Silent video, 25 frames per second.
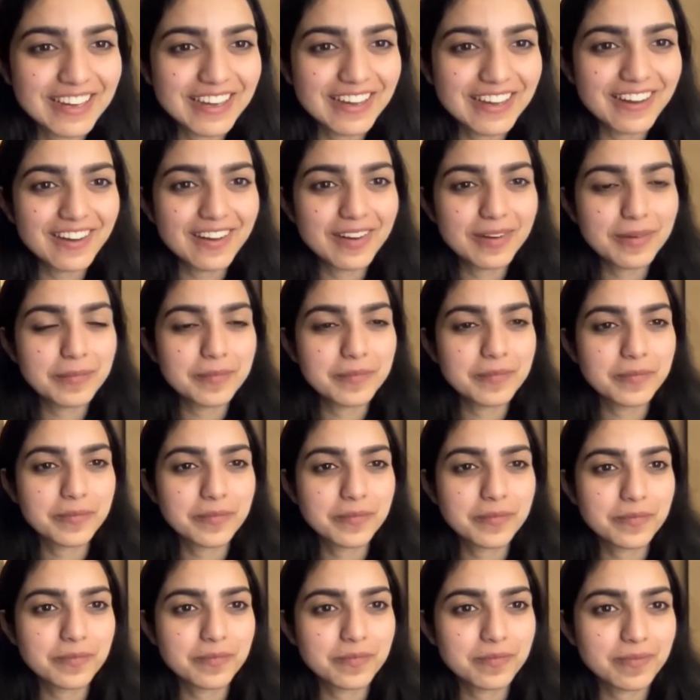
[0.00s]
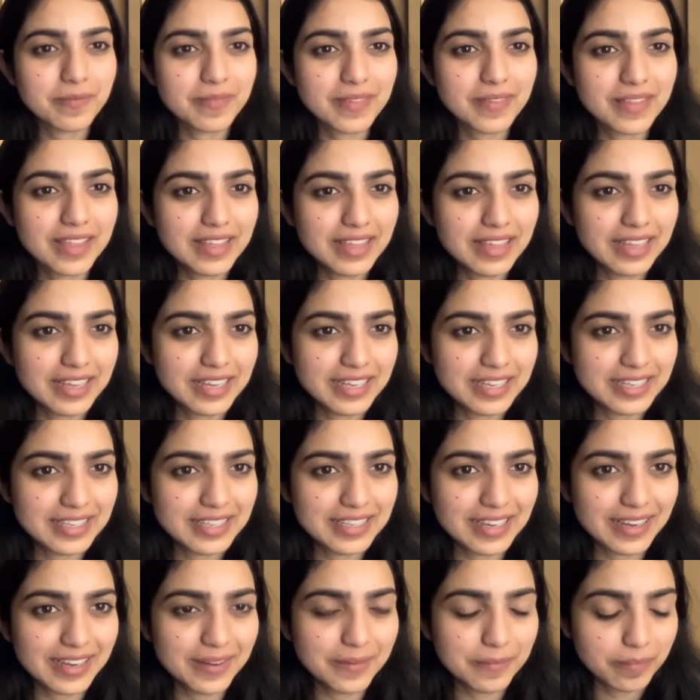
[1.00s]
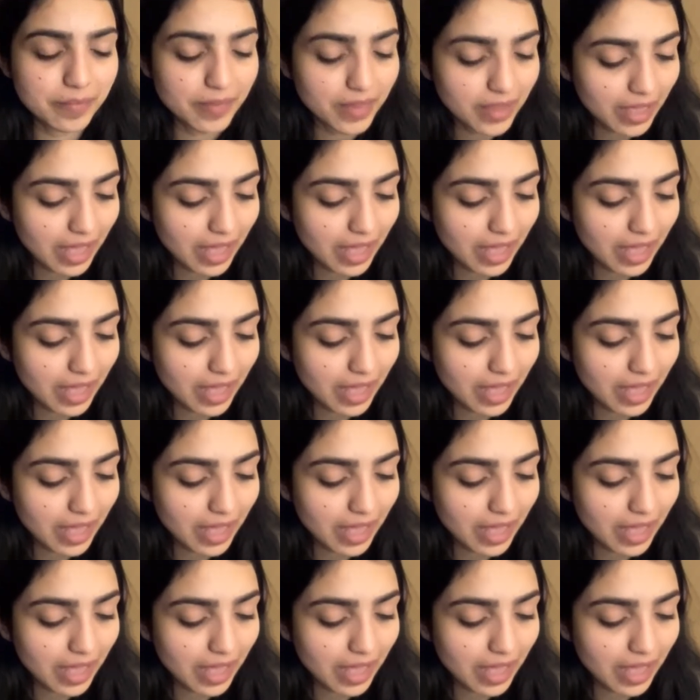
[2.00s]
Um, Yeah,